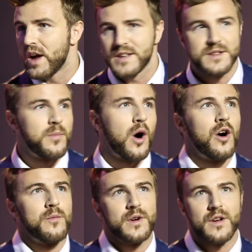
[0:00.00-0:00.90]
it's
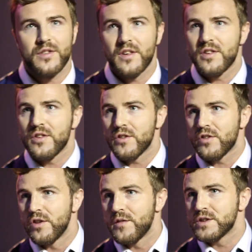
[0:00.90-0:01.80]
important because this is
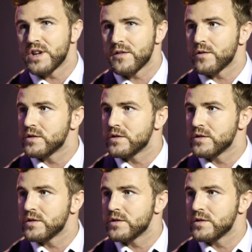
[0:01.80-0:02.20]
just another chance for